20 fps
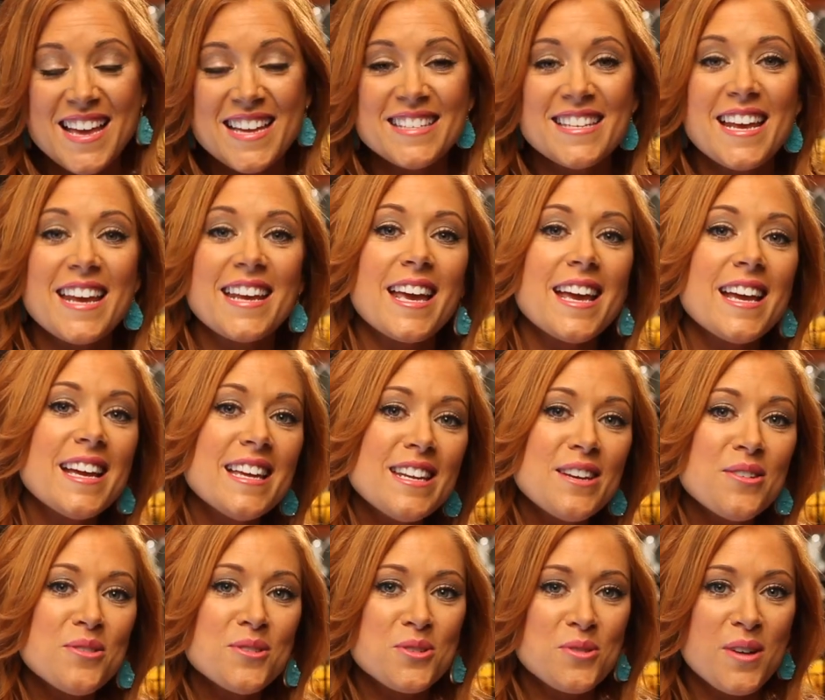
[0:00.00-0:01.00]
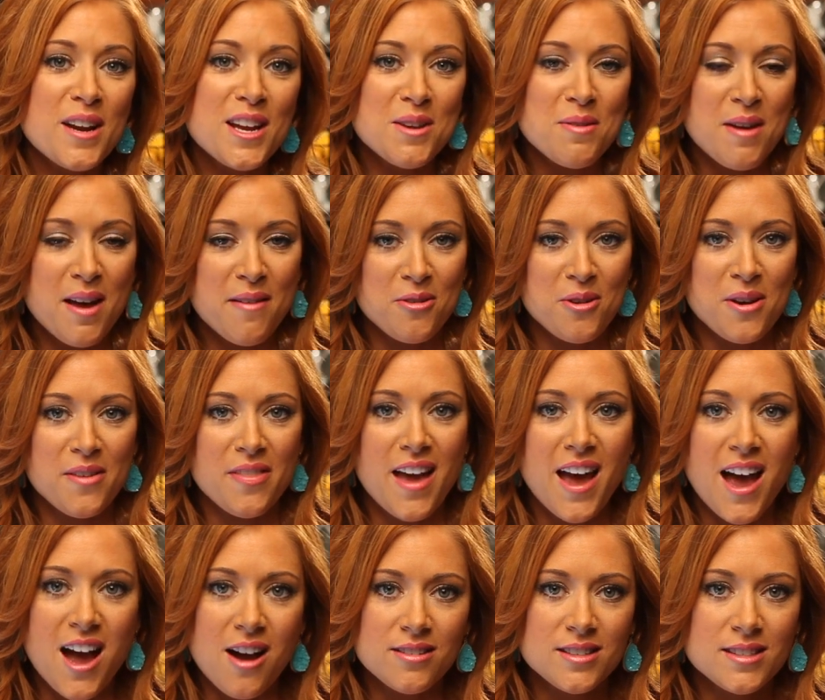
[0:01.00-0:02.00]
Take any old tray you have around the
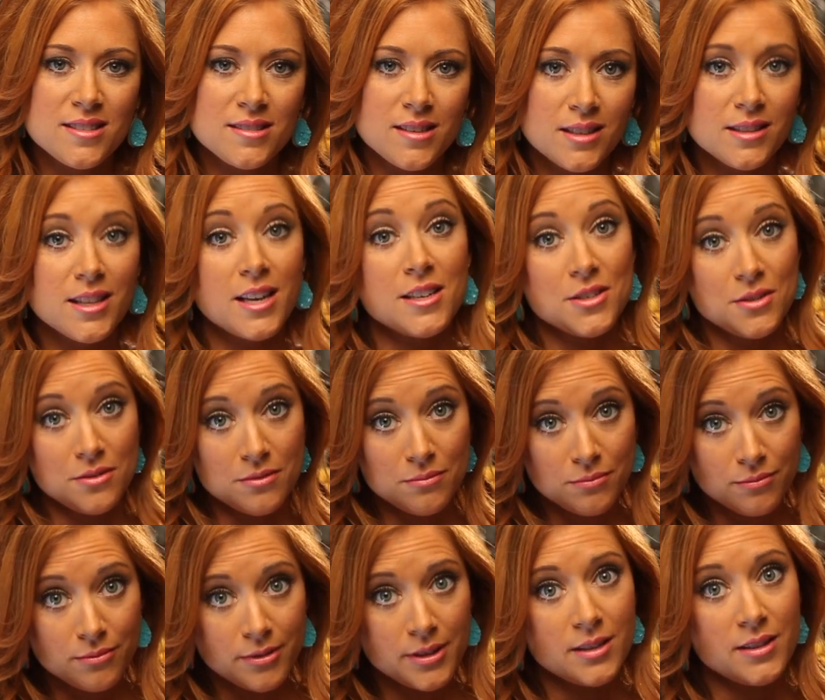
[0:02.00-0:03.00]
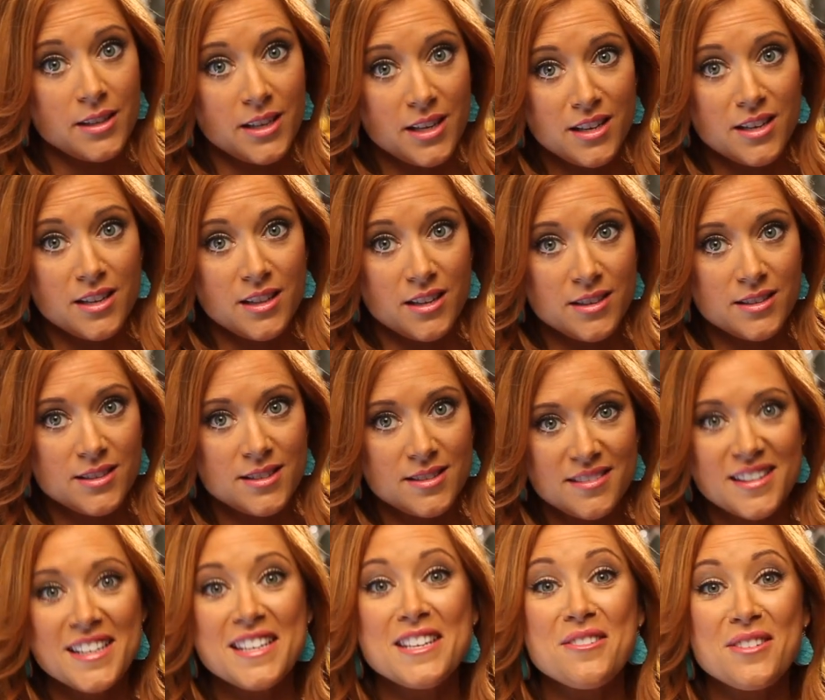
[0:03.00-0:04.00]
house, unless you're really into this,
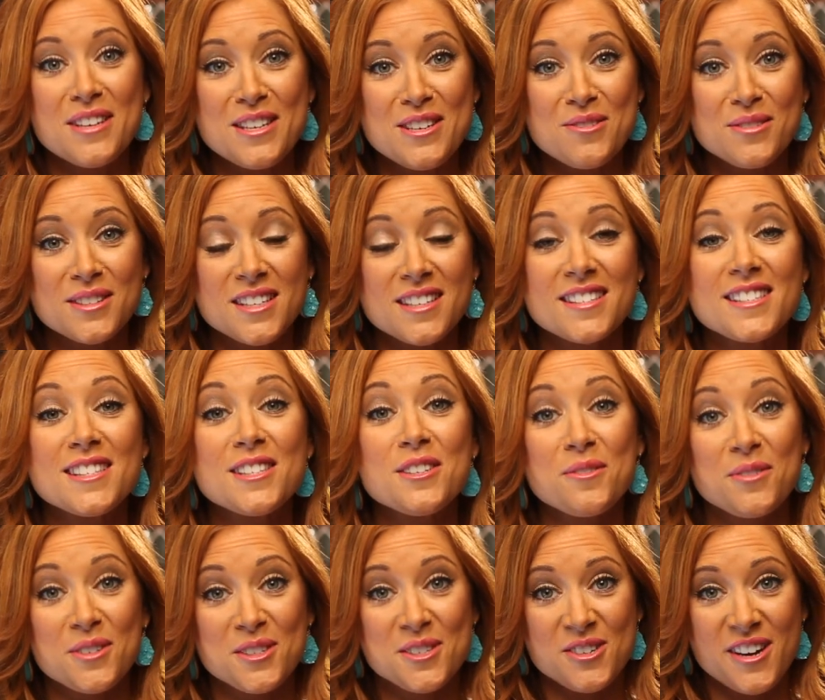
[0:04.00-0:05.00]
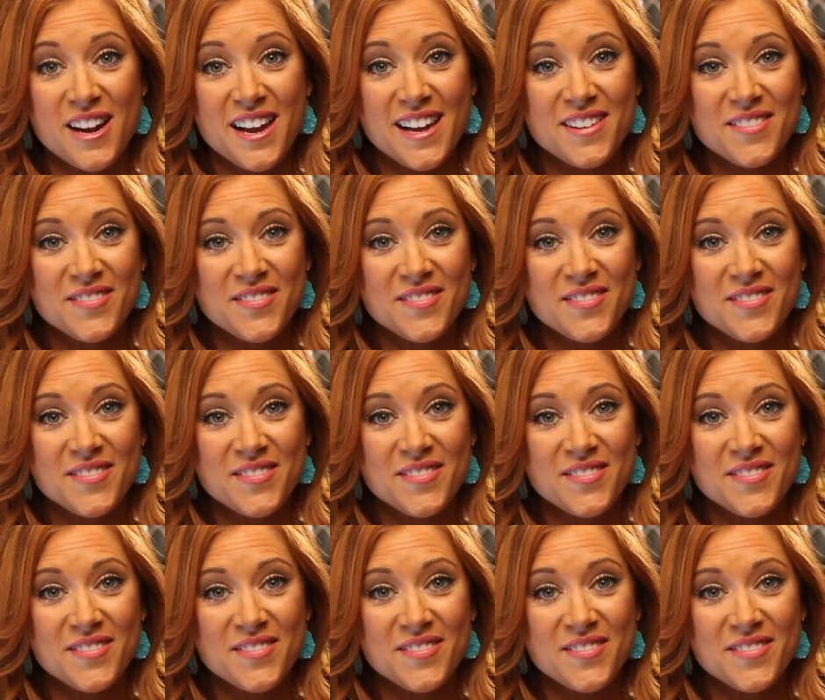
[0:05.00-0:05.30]
then you can use a silver tray.